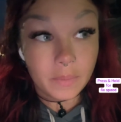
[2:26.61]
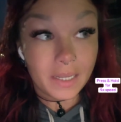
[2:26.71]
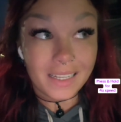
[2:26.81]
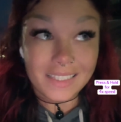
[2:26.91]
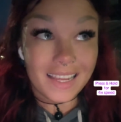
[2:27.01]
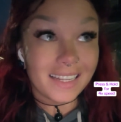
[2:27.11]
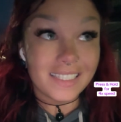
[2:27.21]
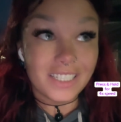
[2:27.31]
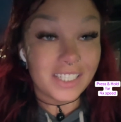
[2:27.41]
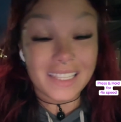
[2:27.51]
because
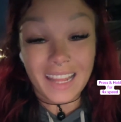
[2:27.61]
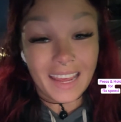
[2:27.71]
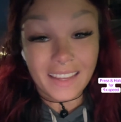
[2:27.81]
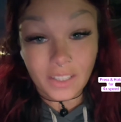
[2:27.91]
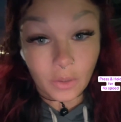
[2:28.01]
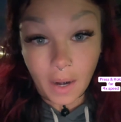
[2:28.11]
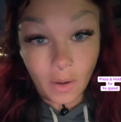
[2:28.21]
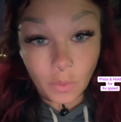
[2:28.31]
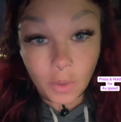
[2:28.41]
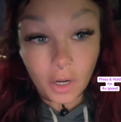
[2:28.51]
that's just laying the
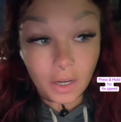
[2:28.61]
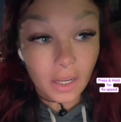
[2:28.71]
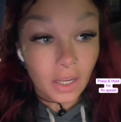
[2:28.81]
groundwork